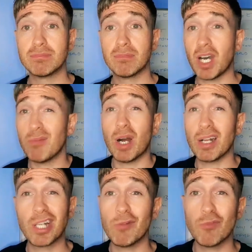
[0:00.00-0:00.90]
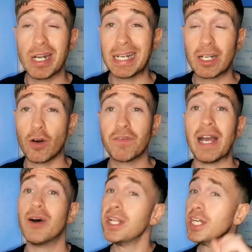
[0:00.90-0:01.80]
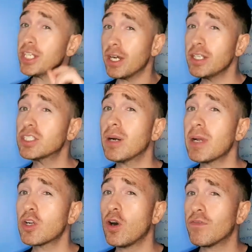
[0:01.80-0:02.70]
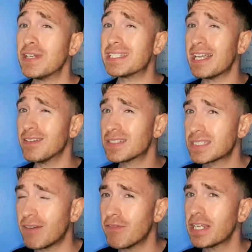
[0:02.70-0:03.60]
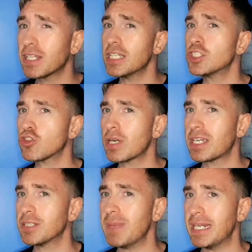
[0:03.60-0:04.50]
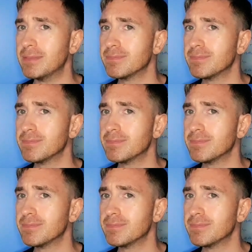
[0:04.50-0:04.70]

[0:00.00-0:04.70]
I don't really cough now. The only time I cough is something has triggered me.